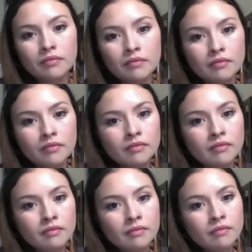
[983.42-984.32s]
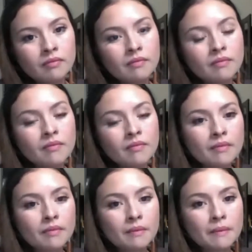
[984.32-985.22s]

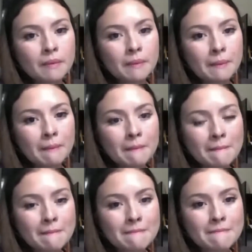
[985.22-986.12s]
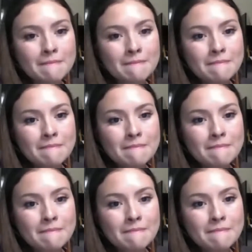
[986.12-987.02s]

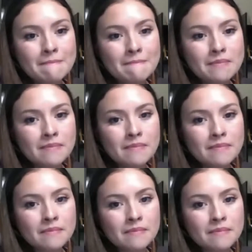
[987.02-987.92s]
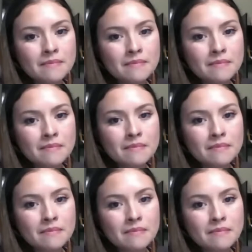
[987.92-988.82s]

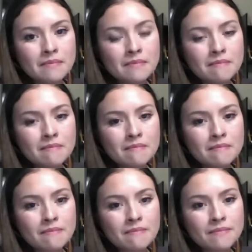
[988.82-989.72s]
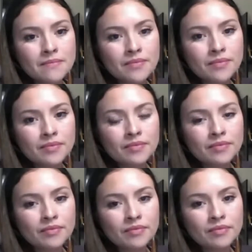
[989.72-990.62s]

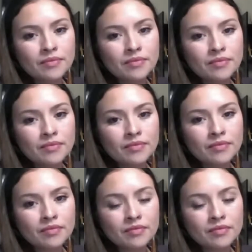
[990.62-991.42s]
(silent)